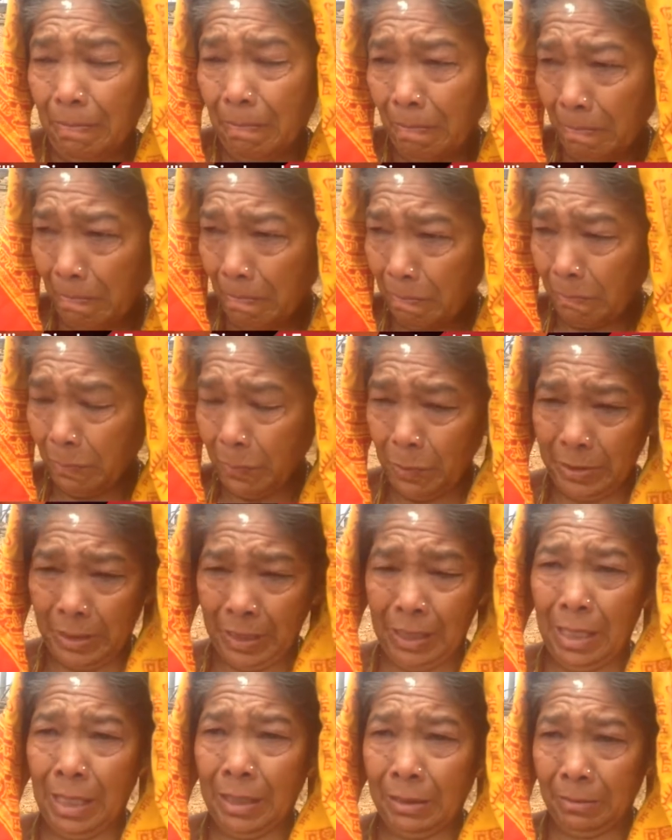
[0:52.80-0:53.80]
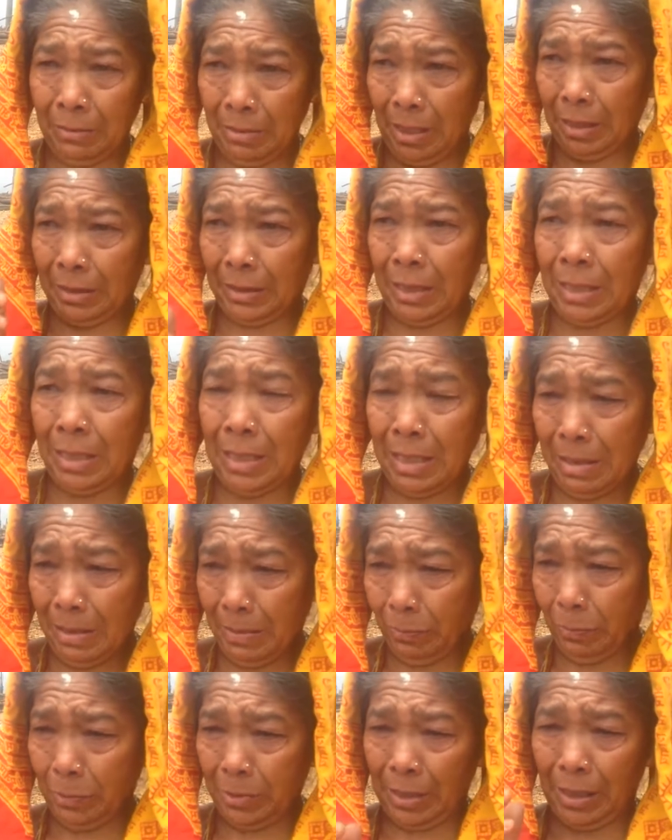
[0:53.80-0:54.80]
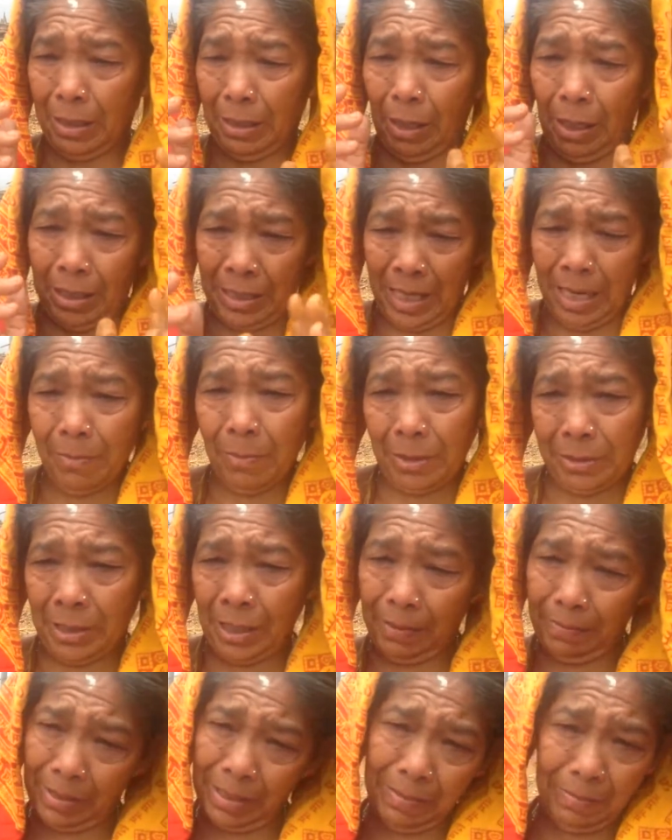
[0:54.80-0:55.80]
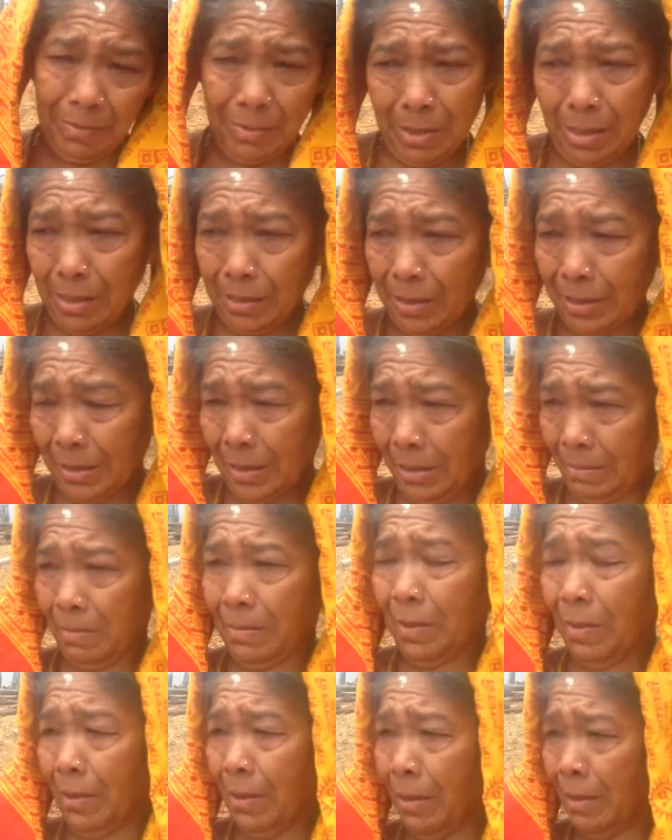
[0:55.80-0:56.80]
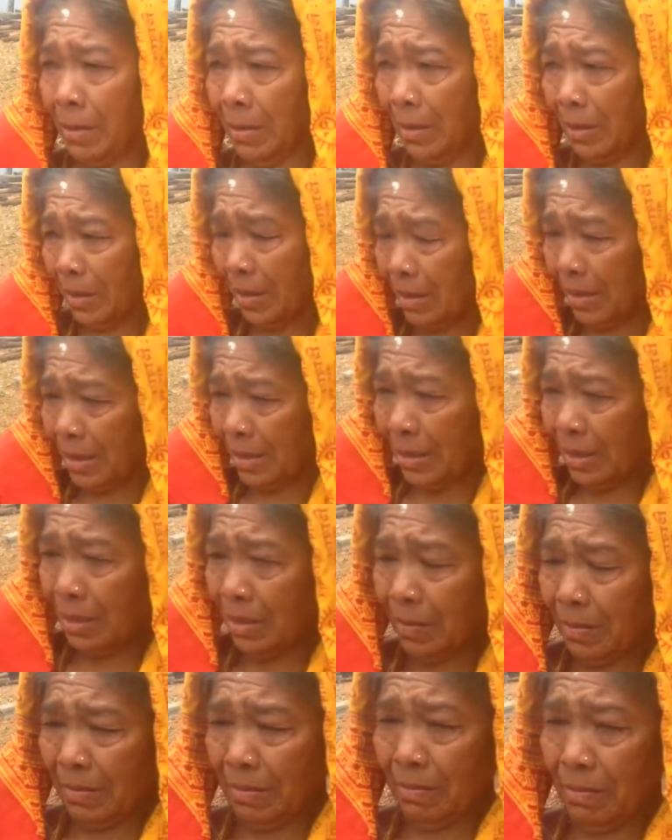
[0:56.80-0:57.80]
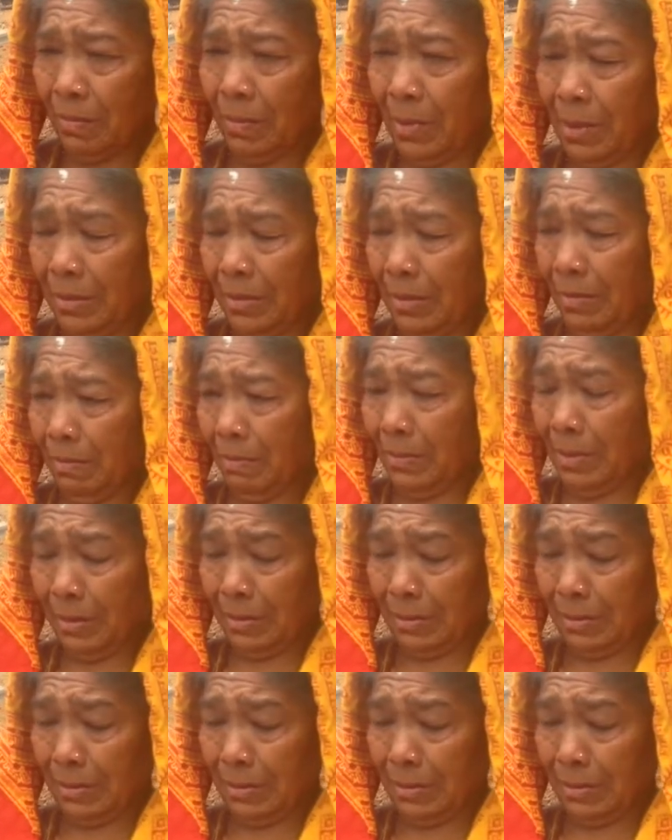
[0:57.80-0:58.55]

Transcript: the um, the earthquake came and just completely destroyed her, her home. So she's